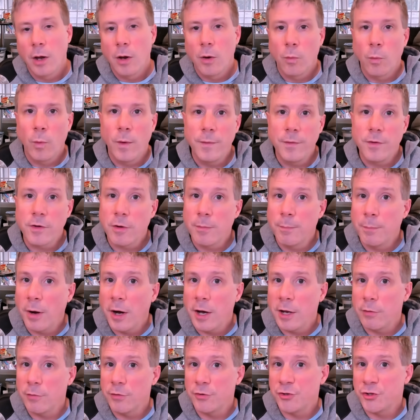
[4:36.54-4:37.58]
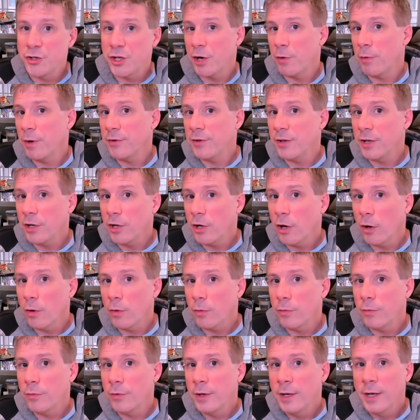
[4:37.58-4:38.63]
When the compiler is generating
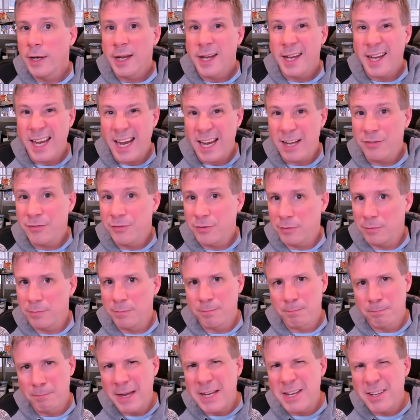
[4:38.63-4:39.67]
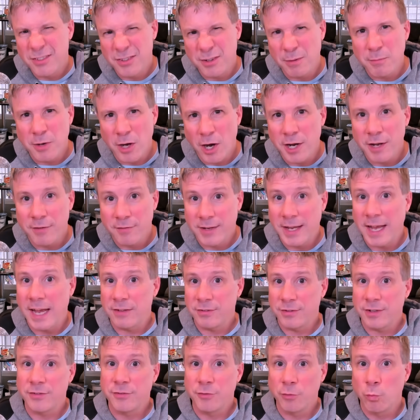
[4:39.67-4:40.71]
code, it has to make some kind of
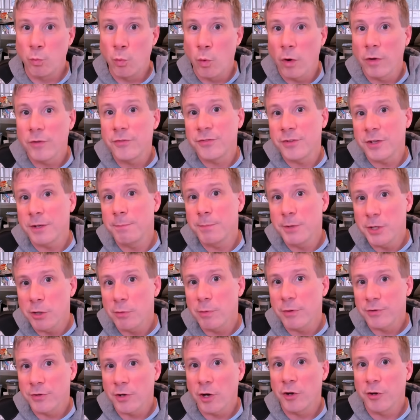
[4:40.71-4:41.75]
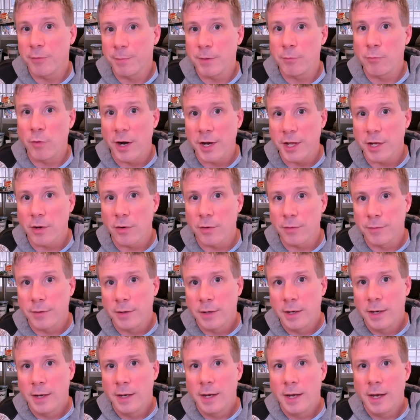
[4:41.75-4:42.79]
guess as to what CPU it's going to be running on.
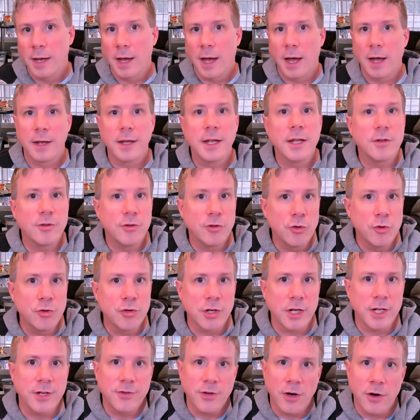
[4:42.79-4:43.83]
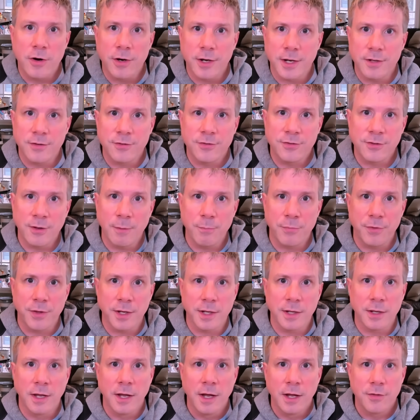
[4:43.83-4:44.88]
it usually targets
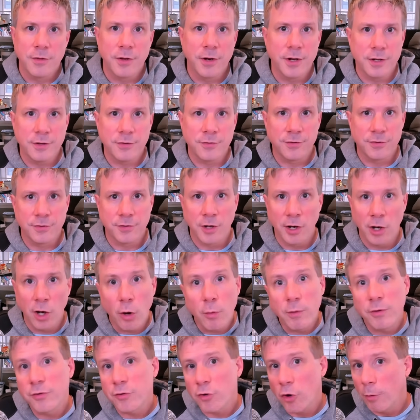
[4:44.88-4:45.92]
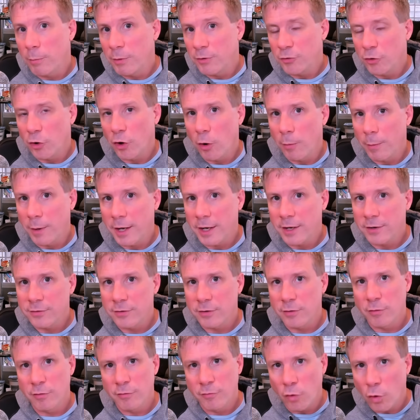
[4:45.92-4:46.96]
something that is the lowest common
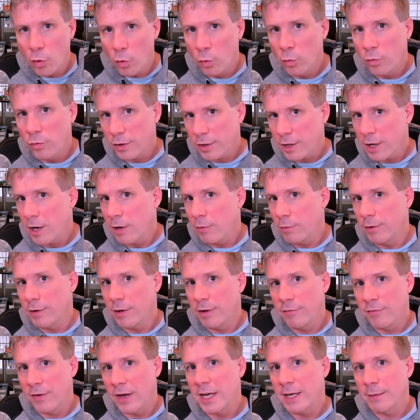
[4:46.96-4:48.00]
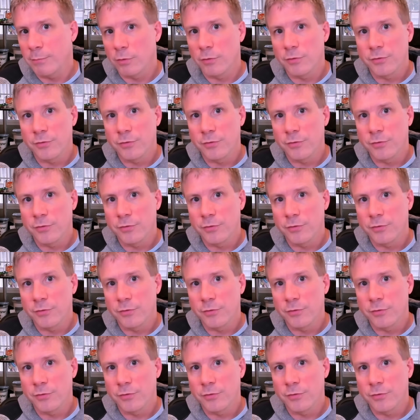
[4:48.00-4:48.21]
denominator of all the current available